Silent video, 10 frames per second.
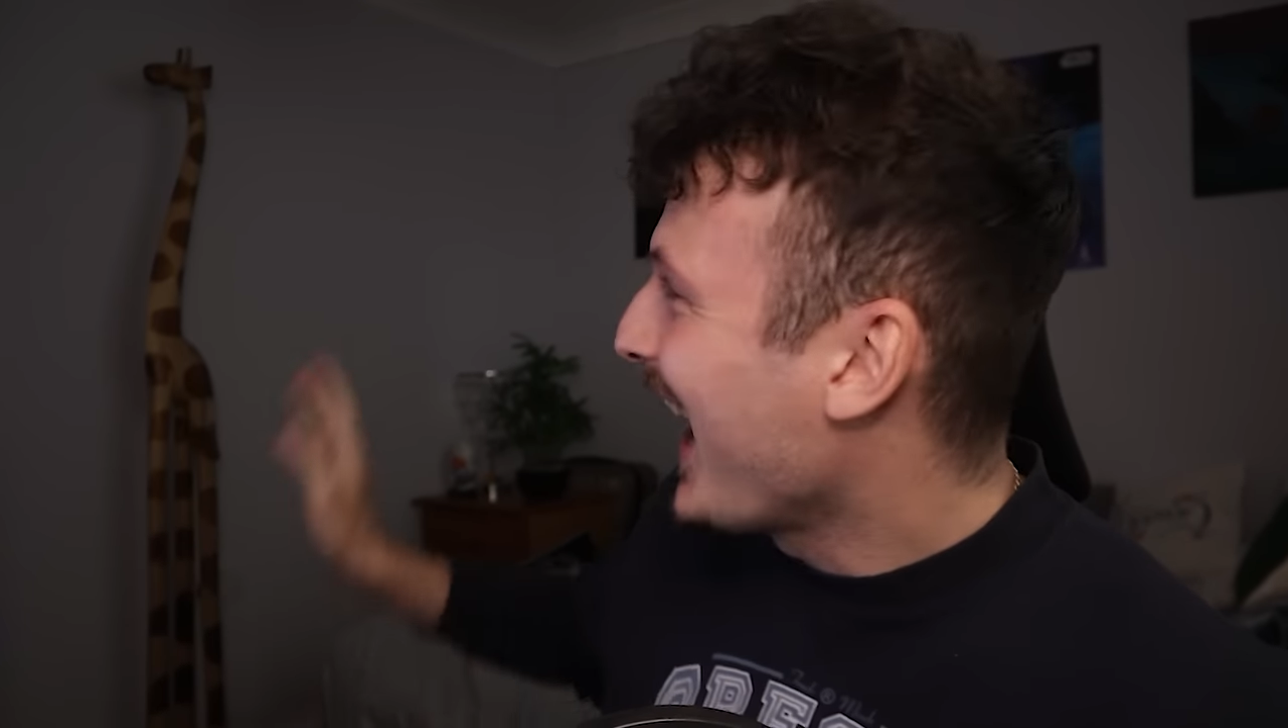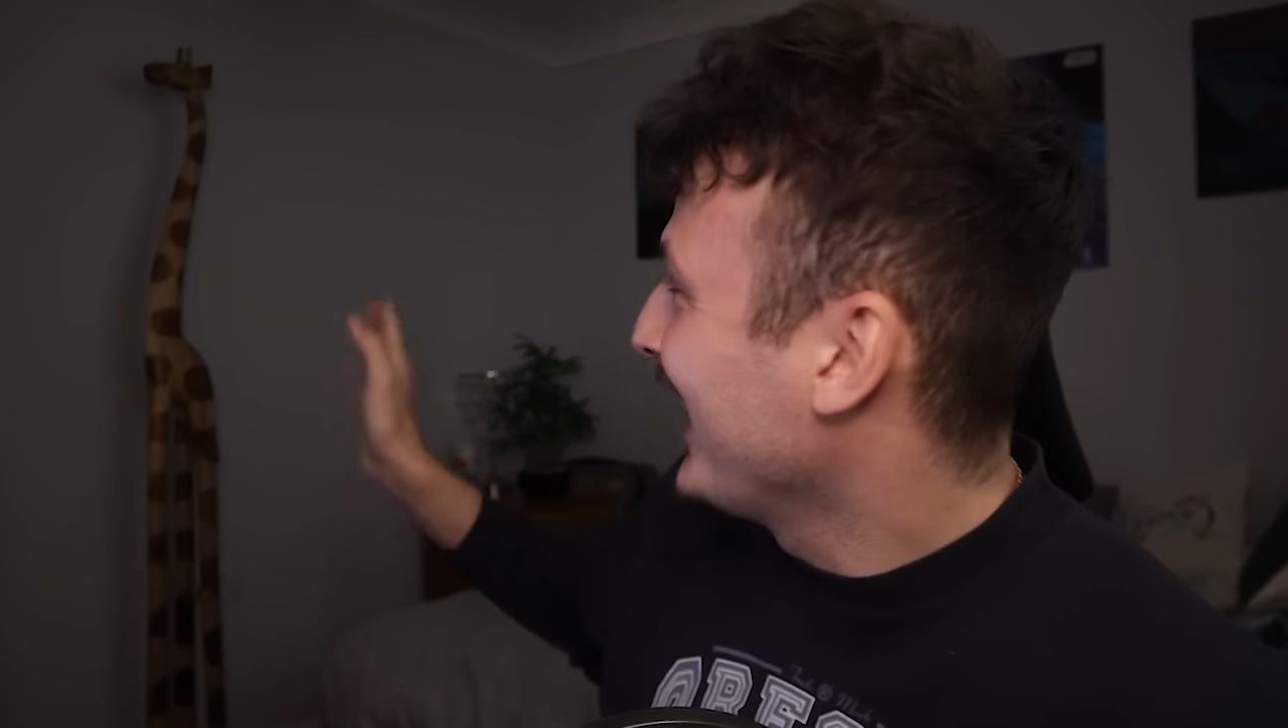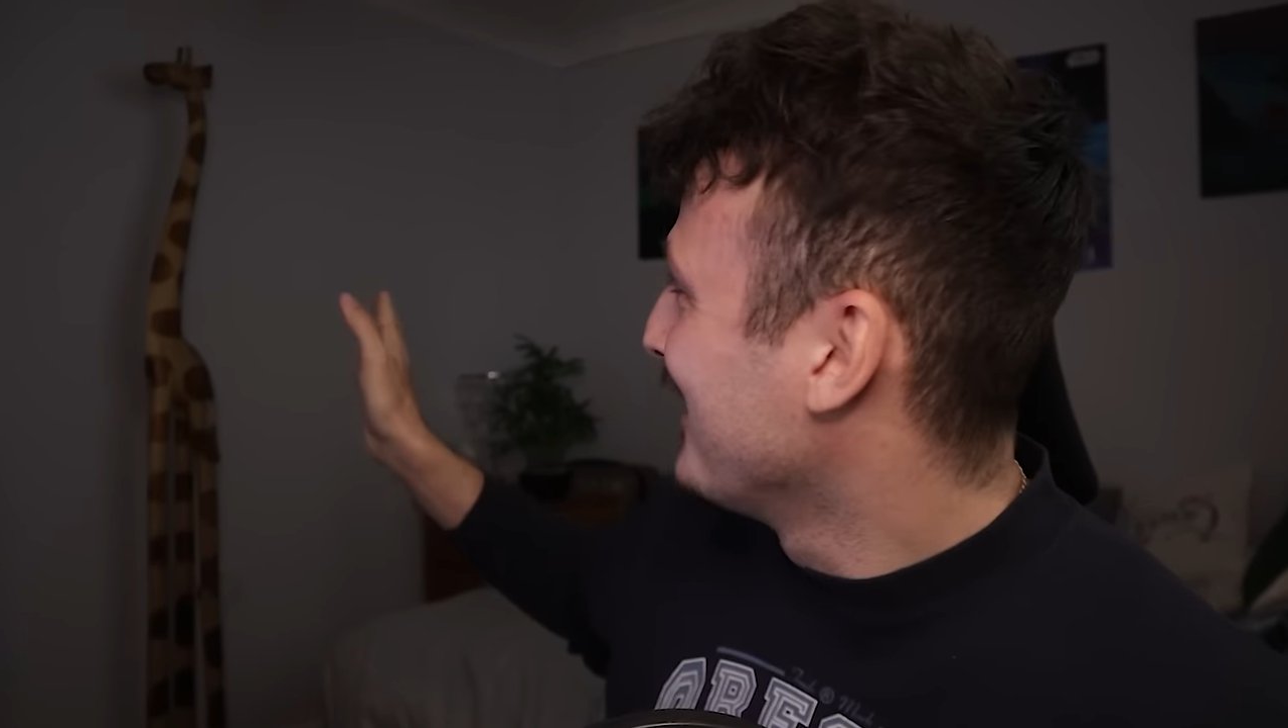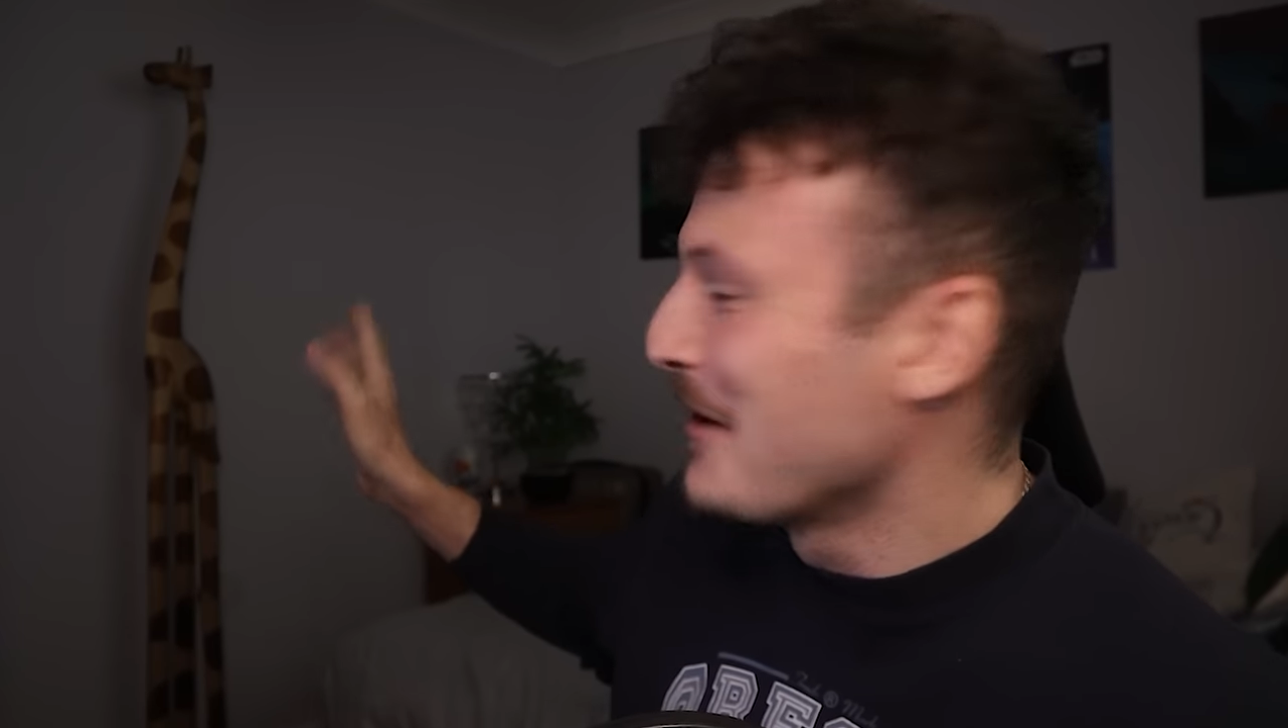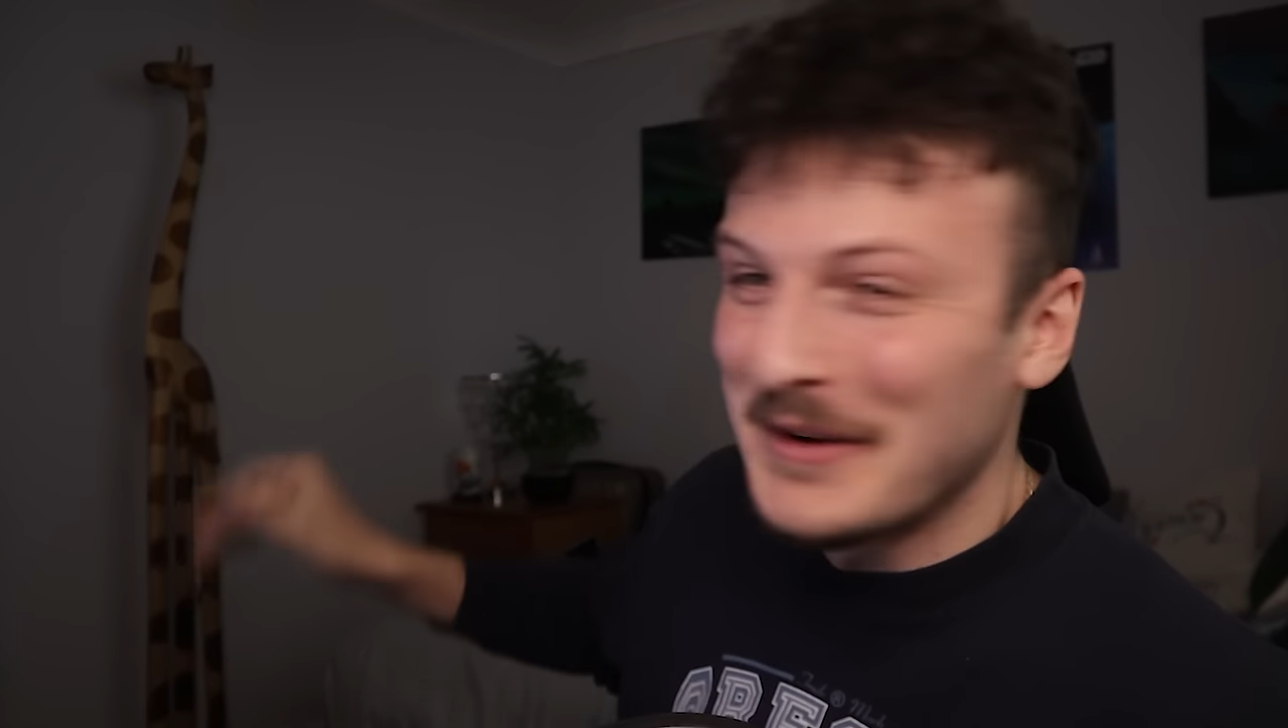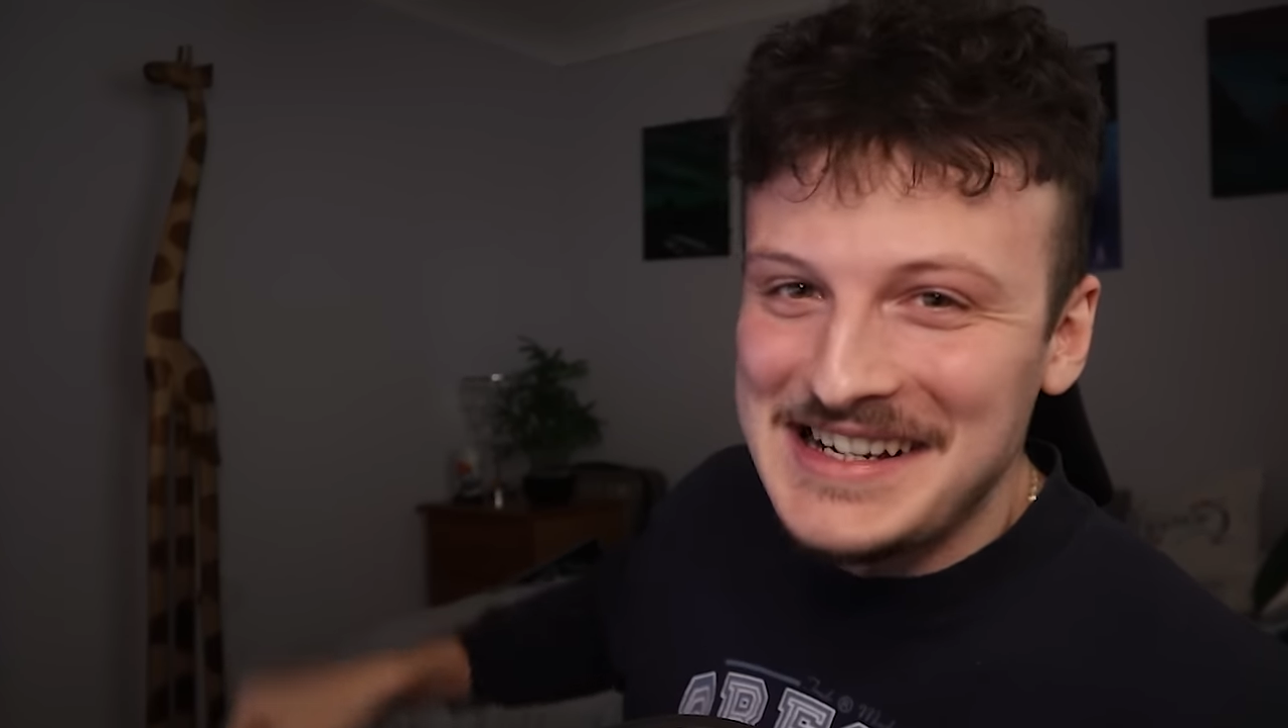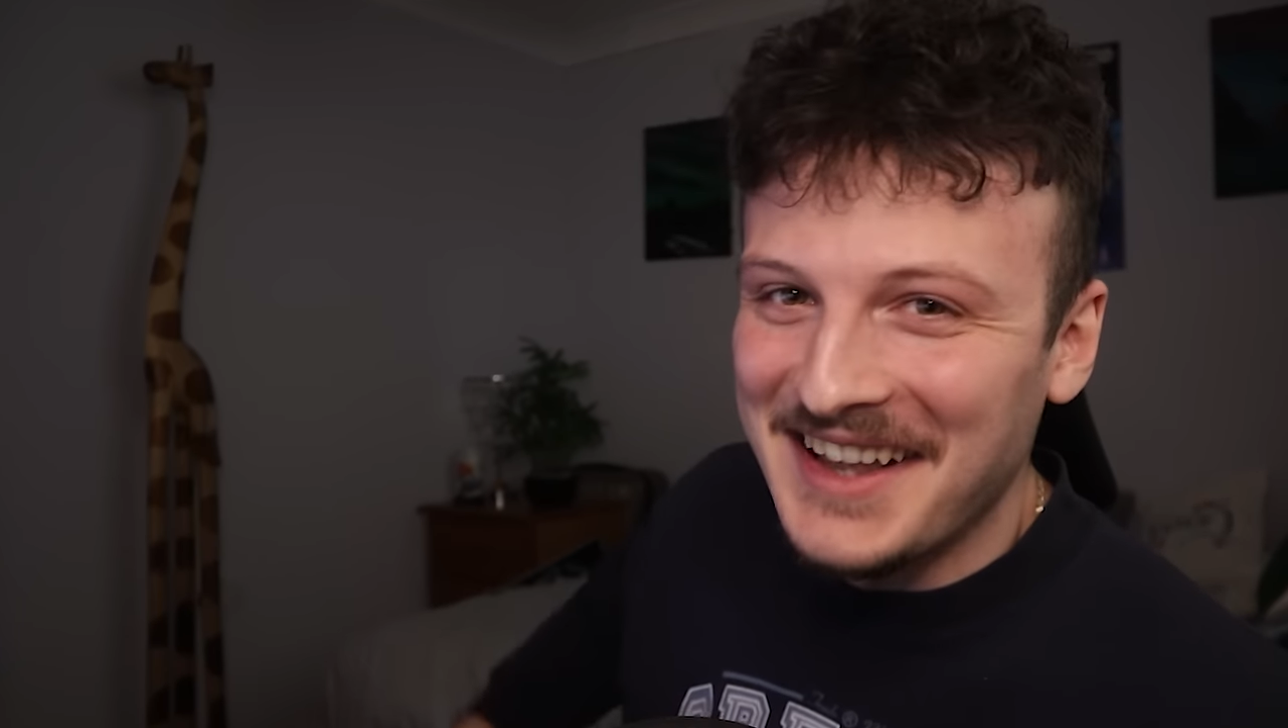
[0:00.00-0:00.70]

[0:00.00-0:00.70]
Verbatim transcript: I love it when he